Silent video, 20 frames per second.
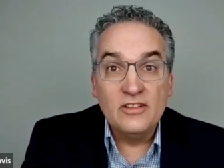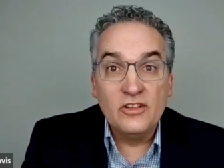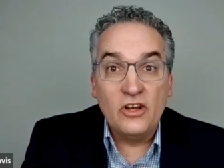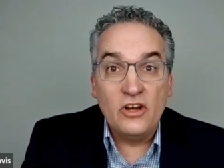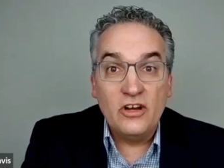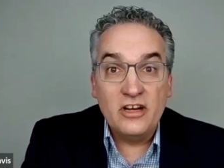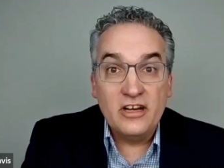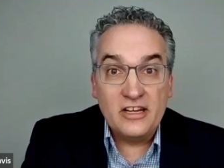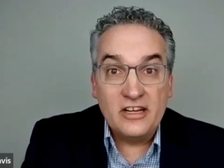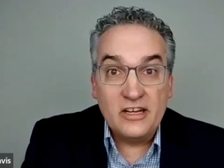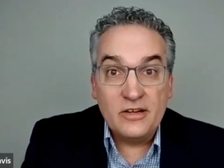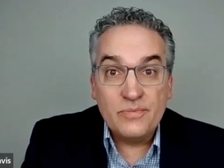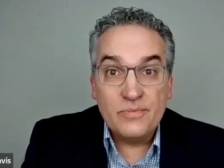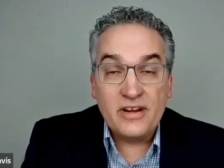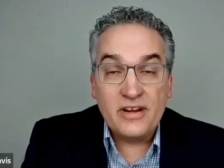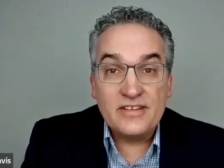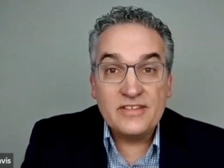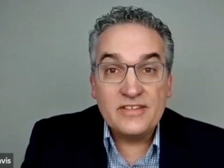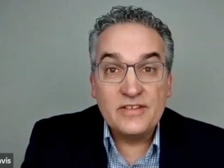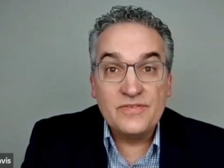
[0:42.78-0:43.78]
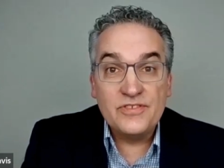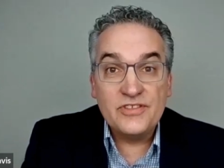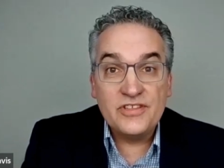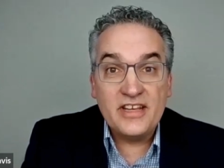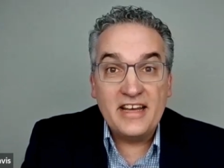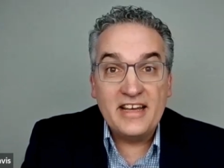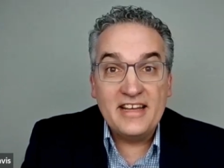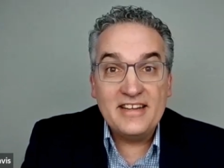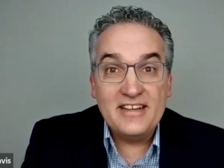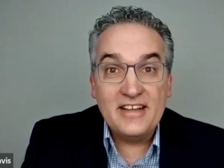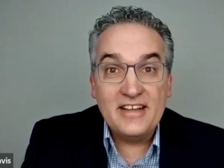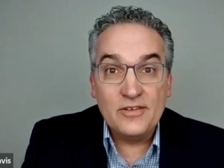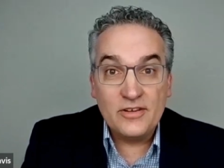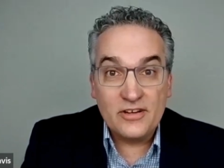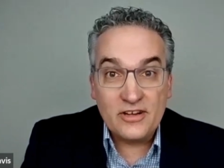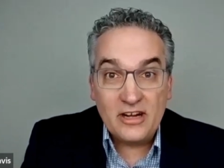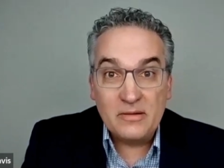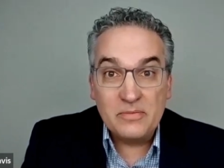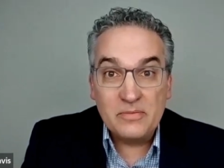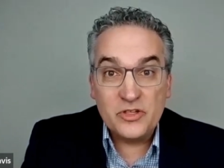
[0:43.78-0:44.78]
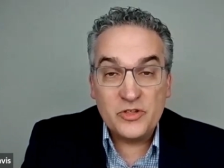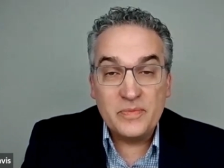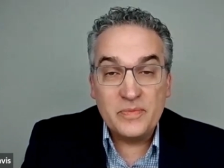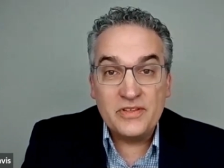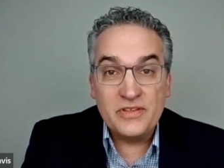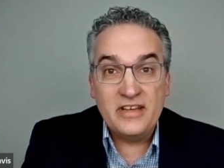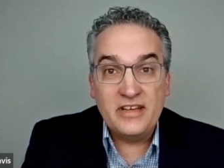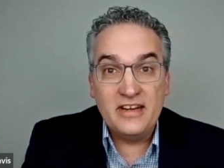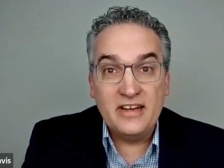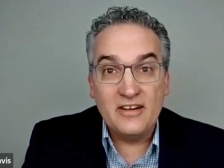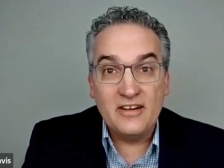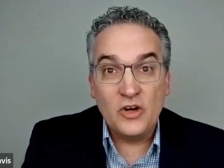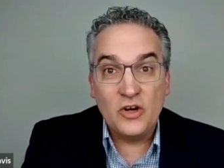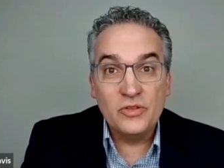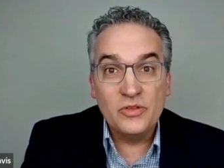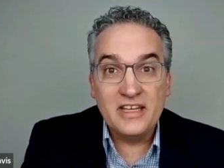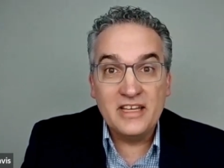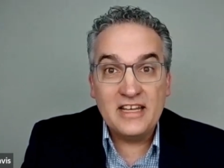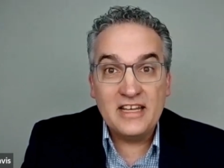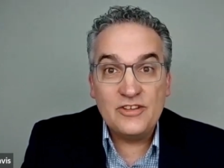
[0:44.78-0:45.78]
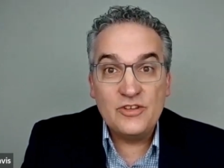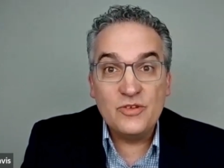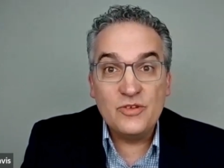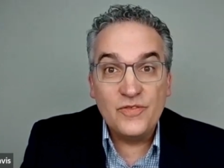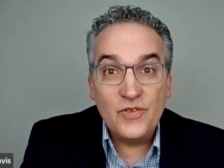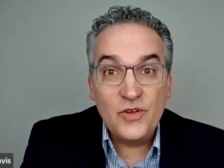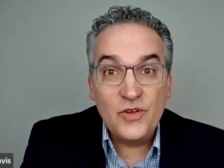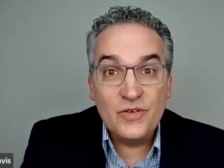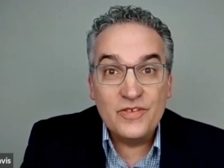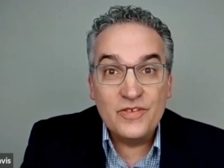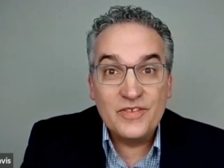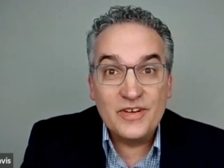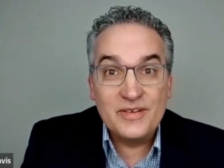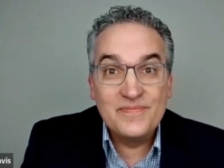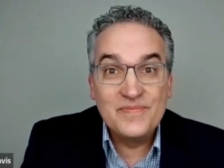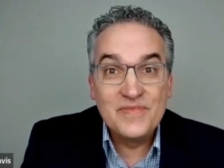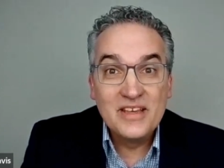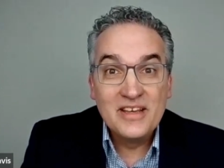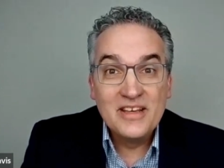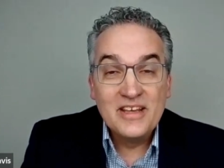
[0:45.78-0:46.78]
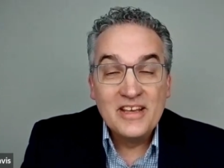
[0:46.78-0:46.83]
long and impressive set of accomplishments here. I'll only get to a few of them,